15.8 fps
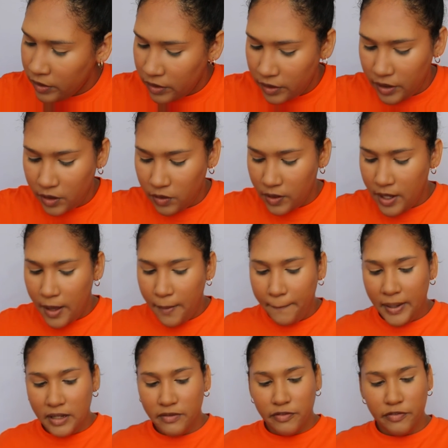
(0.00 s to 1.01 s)
No.
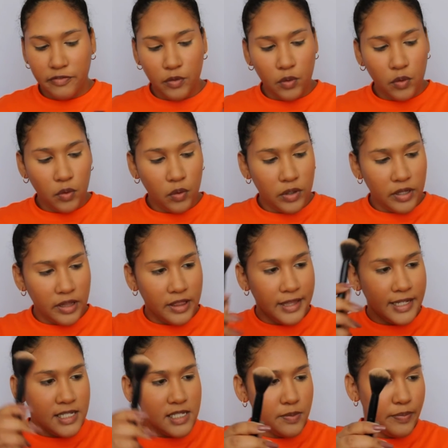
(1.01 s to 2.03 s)
But for
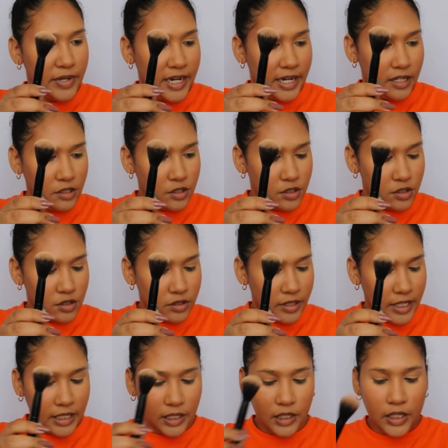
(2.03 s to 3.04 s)
this brush,
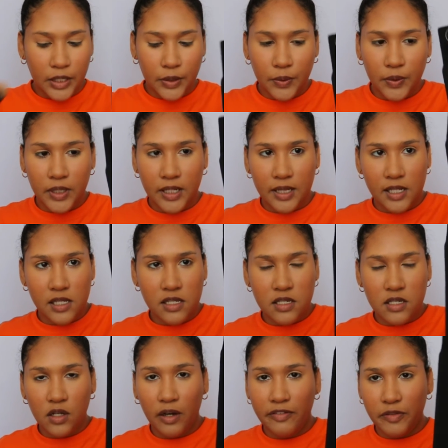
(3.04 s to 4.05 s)
they include the
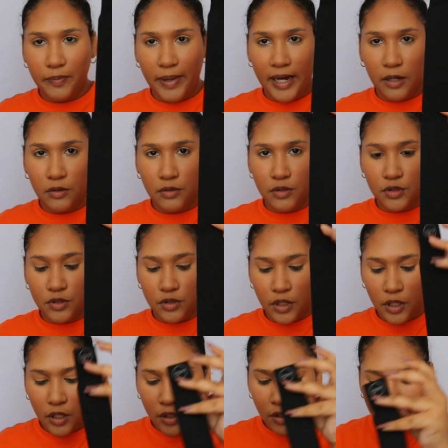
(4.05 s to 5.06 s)
soft pouch
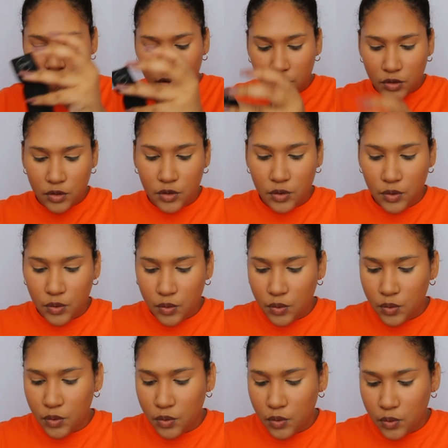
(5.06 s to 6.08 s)

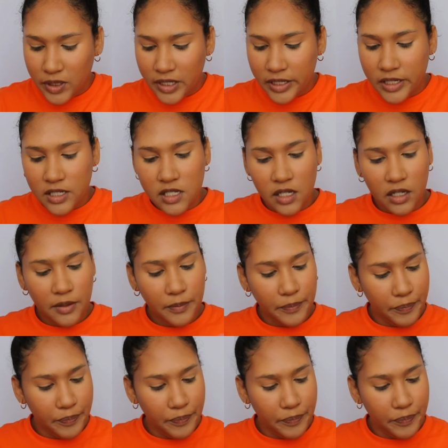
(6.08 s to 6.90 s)
to... What did it say?